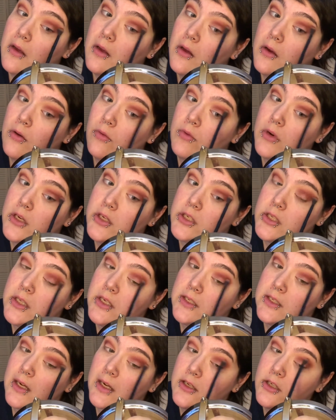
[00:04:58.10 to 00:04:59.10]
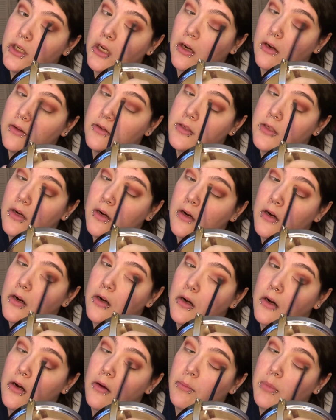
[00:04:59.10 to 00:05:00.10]
Which these eyeshadows
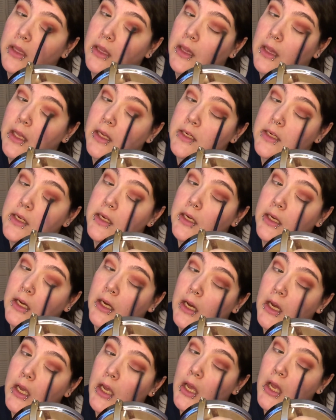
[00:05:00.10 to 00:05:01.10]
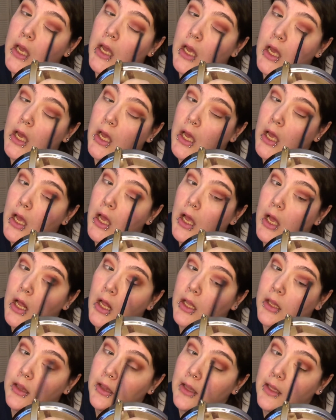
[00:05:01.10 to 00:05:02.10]
are blending
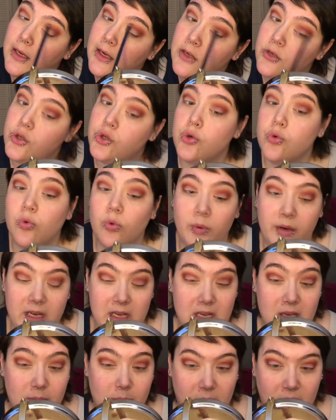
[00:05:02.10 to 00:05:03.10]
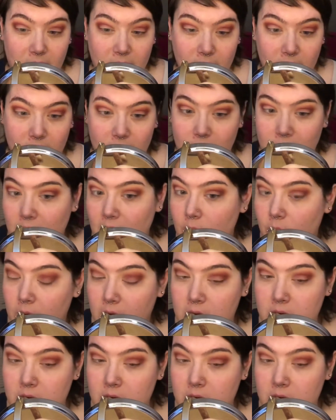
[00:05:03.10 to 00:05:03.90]
like a dream. They're working